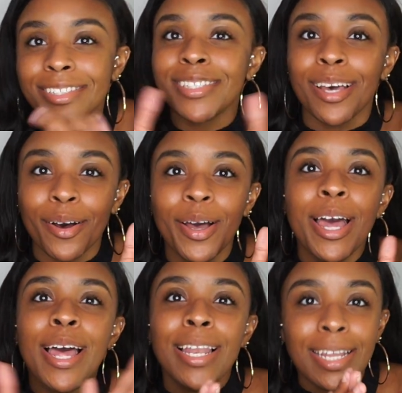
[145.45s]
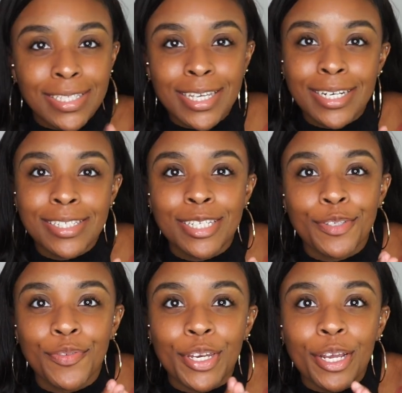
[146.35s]
So, let's get into
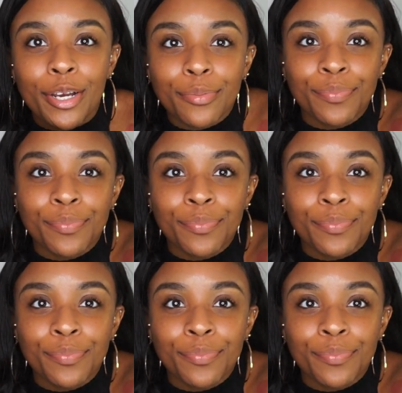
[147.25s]
this video.